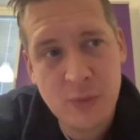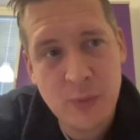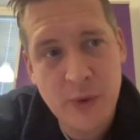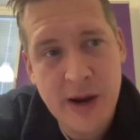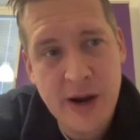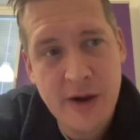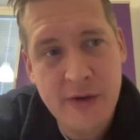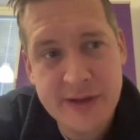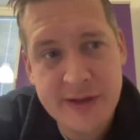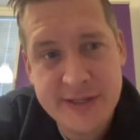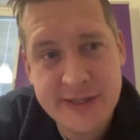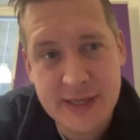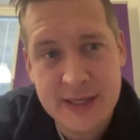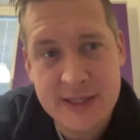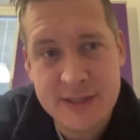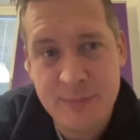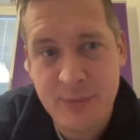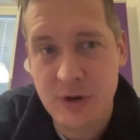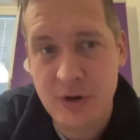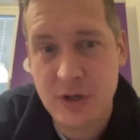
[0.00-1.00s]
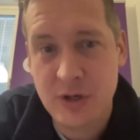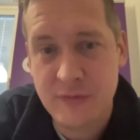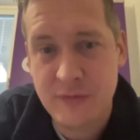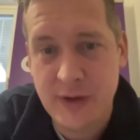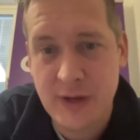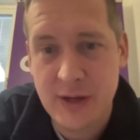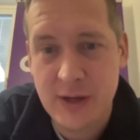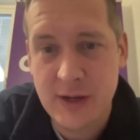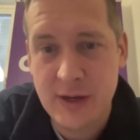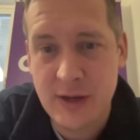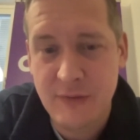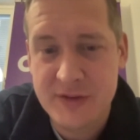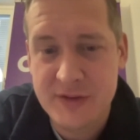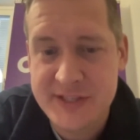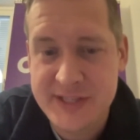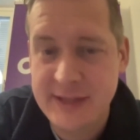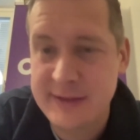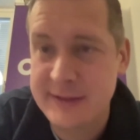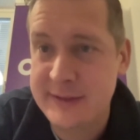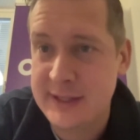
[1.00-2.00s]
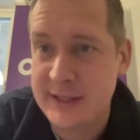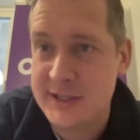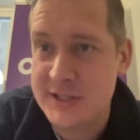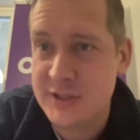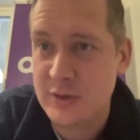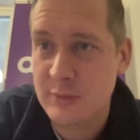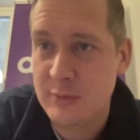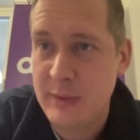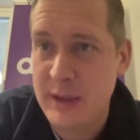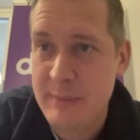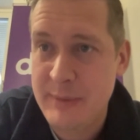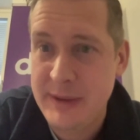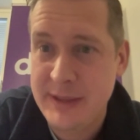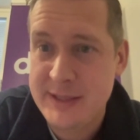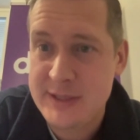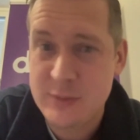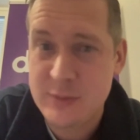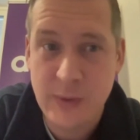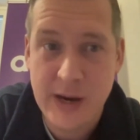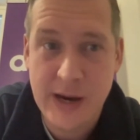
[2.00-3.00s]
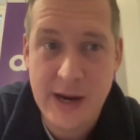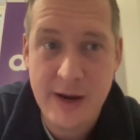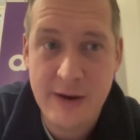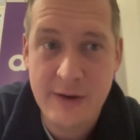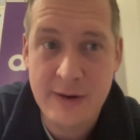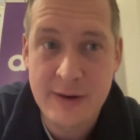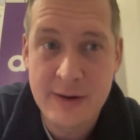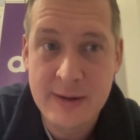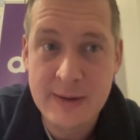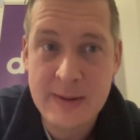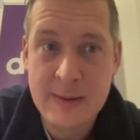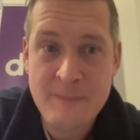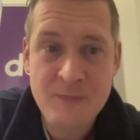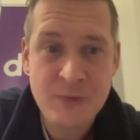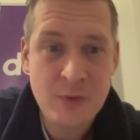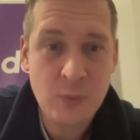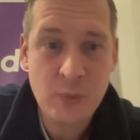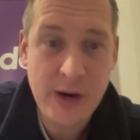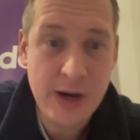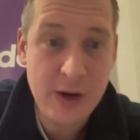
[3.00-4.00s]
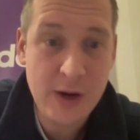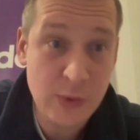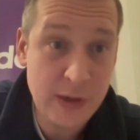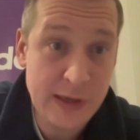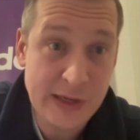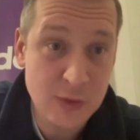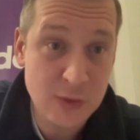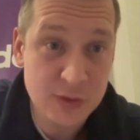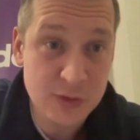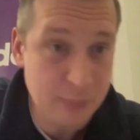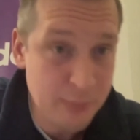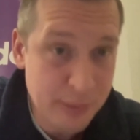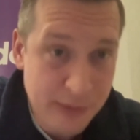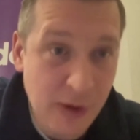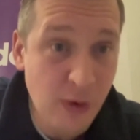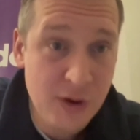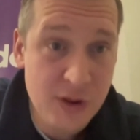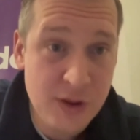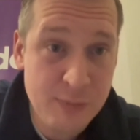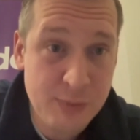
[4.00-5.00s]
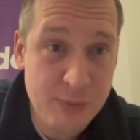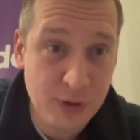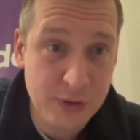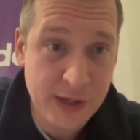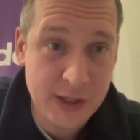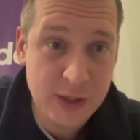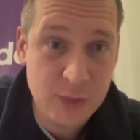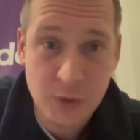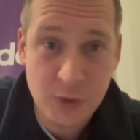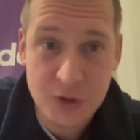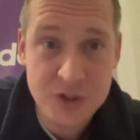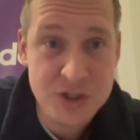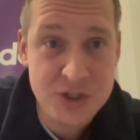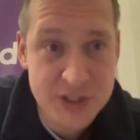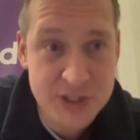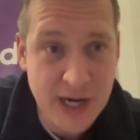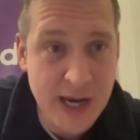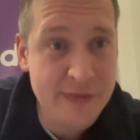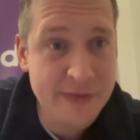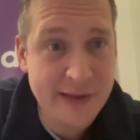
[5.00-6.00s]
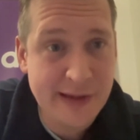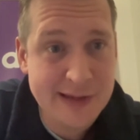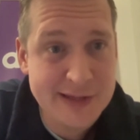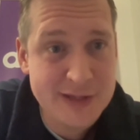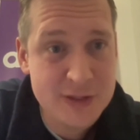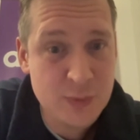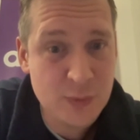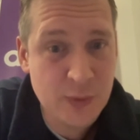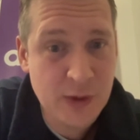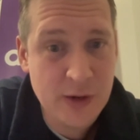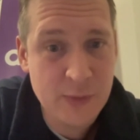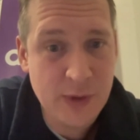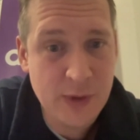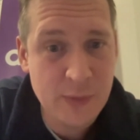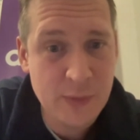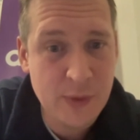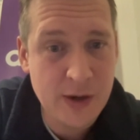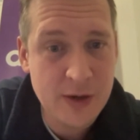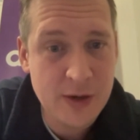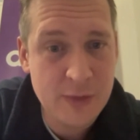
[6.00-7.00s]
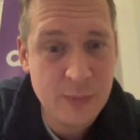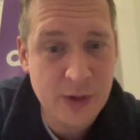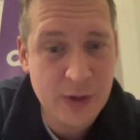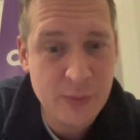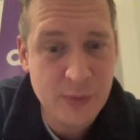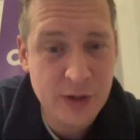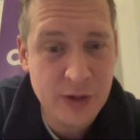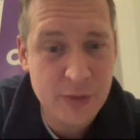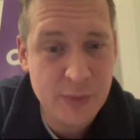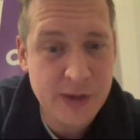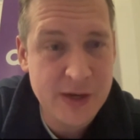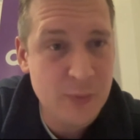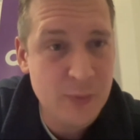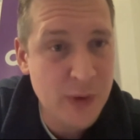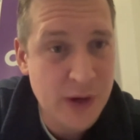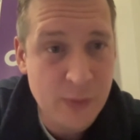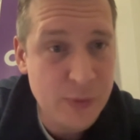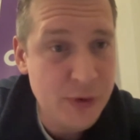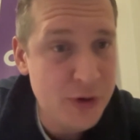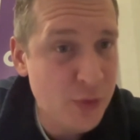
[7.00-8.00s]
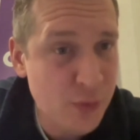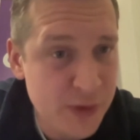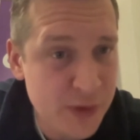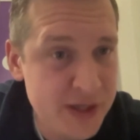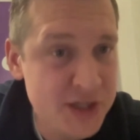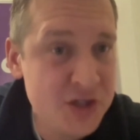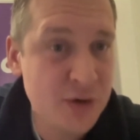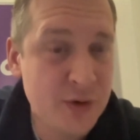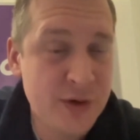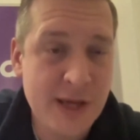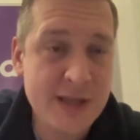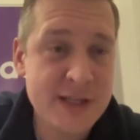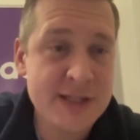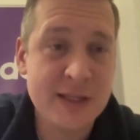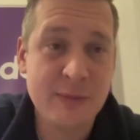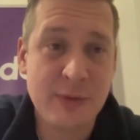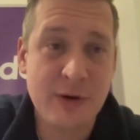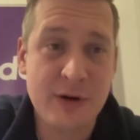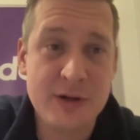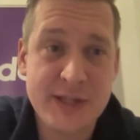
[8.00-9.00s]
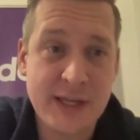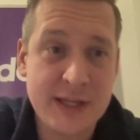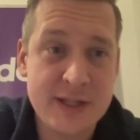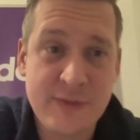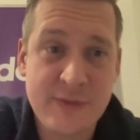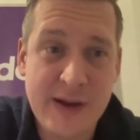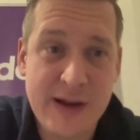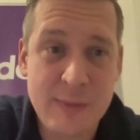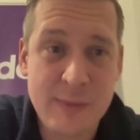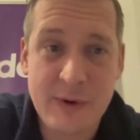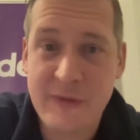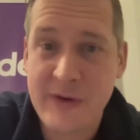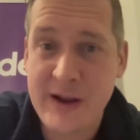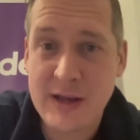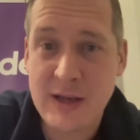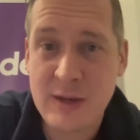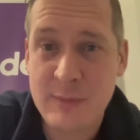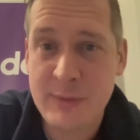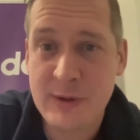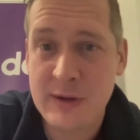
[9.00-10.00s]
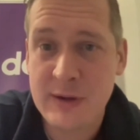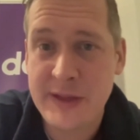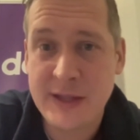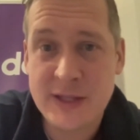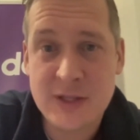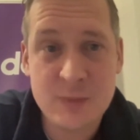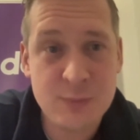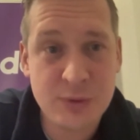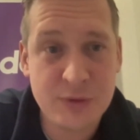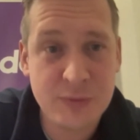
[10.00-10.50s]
where is part of a sentence. So maybe it's where will you deploy the product? What channels? Where will you reach your customers? That's valuable. That's